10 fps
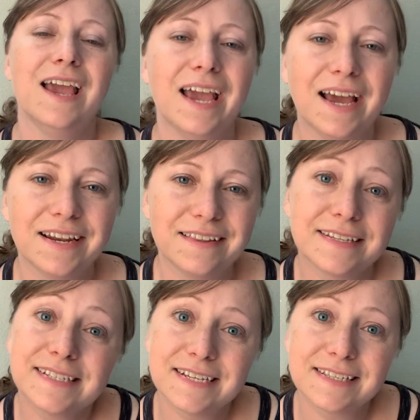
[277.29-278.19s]
and
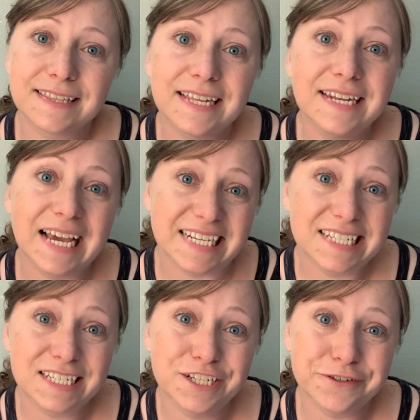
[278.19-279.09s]
this is the
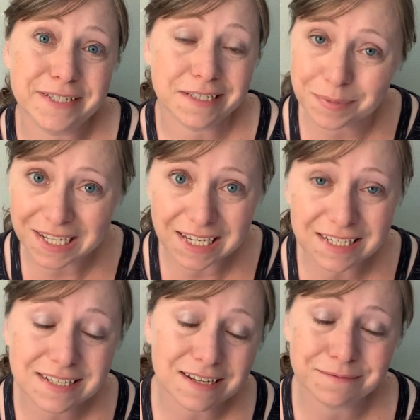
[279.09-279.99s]
nice to siblings